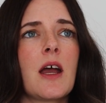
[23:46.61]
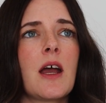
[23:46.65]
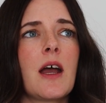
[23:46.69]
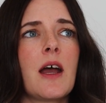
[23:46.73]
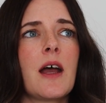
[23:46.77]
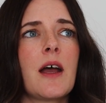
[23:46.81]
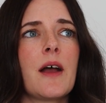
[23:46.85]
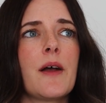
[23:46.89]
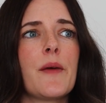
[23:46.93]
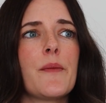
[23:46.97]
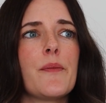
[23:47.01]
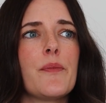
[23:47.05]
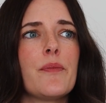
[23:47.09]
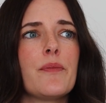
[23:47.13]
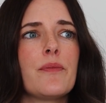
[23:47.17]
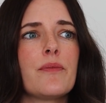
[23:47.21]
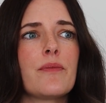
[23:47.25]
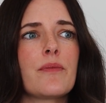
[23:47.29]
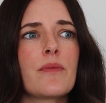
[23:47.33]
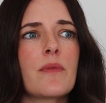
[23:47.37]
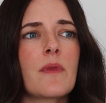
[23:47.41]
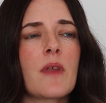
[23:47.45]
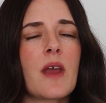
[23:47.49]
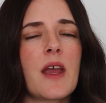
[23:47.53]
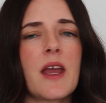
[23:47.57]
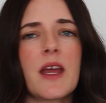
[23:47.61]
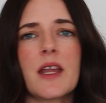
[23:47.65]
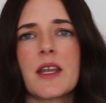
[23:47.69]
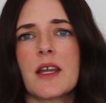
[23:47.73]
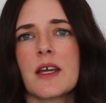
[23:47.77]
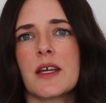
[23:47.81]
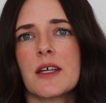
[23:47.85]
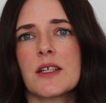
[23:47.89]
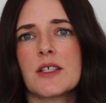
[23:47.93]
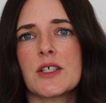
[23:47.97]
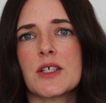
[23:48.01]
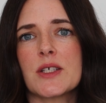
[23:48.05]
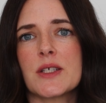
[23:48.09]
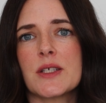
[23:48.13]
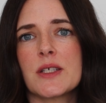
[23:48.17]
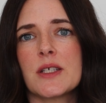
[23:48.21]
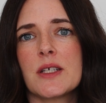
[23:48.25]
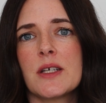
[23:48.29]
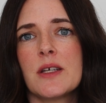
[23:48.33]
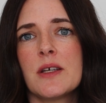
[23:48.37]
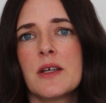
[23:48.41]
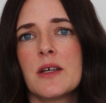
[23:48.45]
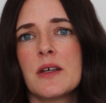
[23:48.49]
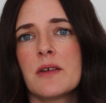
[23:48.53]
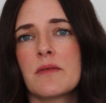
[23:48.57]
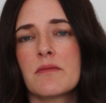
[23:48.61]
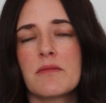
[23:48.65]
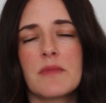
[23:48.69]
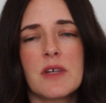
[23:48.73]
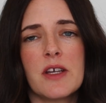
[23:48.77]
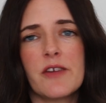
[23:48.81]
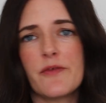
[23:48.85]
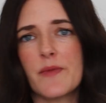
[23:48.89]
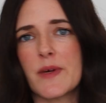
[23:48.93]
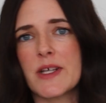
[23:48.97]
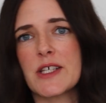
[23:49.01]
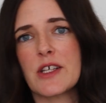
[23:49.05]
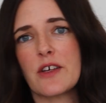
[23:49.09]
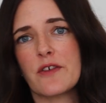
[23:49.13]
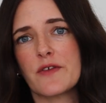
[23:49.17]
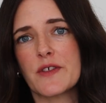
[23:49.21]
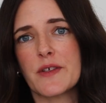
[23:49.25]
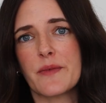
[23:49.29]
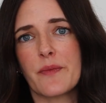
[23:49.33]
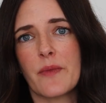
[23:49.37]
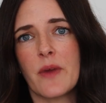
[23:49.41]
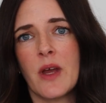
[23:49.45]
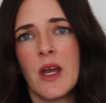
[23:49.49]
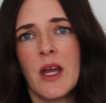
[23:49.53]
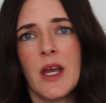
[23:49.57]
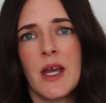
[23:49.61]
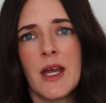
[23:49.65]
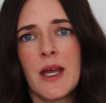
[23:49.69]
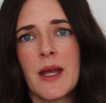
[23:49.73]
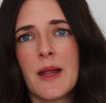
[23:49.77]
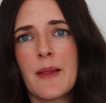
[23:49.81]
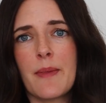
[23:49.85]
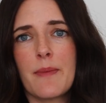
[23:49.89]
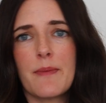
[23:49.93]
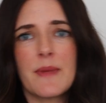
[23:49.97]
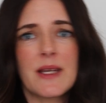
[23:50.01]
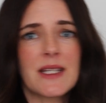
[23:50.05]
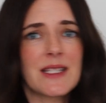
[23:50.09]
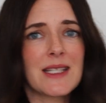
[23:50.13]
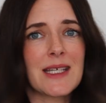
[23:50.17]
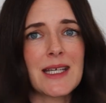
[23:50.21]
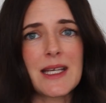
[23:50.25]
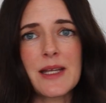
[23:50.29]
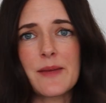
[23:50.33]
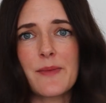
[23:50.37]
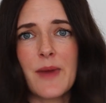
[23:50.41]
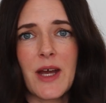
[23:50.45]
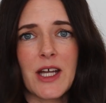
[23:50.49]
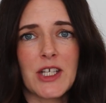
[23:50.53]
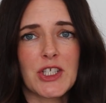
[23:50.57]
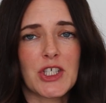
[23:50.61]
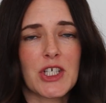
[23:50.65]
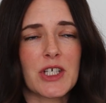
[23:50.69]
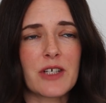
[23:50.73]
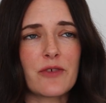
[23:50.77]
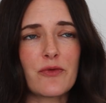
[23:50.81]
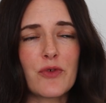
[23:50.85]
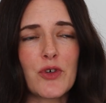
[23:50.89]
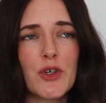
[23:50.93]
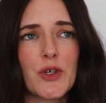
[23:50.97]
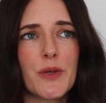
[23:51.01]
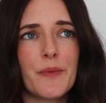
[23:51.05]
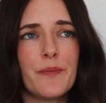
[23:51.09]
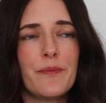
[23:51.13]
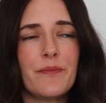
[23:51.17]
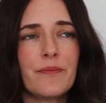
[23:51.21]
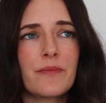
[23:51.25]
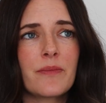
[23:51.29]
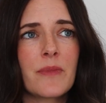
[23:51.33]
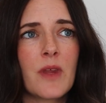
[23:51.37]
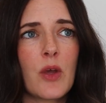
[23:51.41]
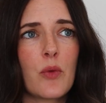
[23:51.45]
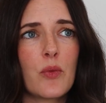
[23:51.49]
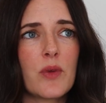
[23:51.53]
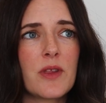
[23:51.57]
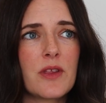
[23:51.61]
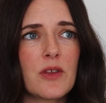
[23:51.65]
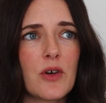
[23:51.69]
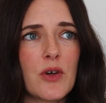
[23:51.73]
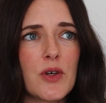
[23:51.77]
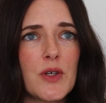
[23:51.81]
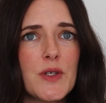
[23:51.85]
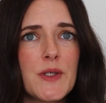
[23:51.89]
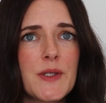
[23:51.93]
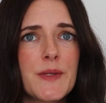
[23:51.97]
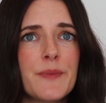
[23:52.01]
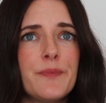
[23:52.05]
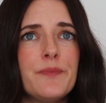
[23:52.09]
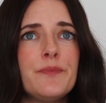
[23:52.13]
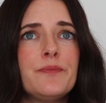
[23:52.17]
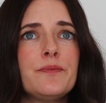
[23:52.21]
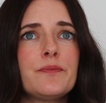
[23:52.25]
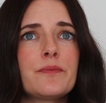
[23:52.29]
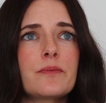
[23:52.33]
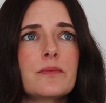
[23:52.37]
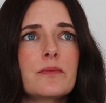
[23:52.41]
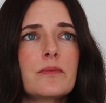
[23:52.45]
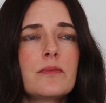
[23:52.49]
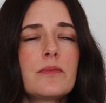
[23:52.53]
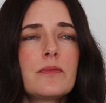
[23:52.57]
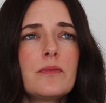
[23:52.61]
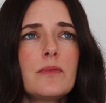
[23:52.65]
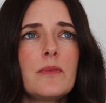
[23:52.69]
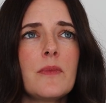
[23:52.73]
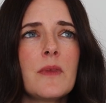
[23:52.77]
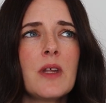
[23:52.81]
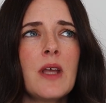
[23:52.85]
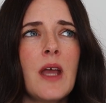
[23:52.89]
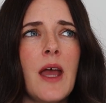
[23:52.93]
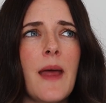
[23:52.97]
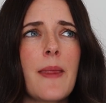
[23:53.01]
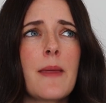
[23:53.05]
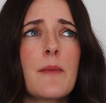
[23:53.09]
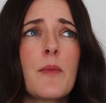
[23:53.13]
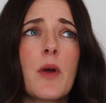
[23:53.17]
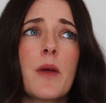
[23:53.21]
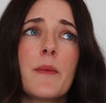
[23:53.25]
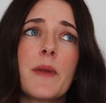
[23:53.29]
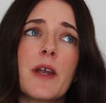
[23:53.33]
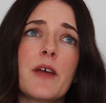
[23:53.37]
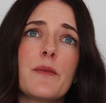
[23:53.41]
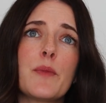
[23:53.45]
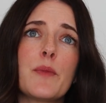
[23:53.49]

and I just give myself some mixing and matching room with those. At the moment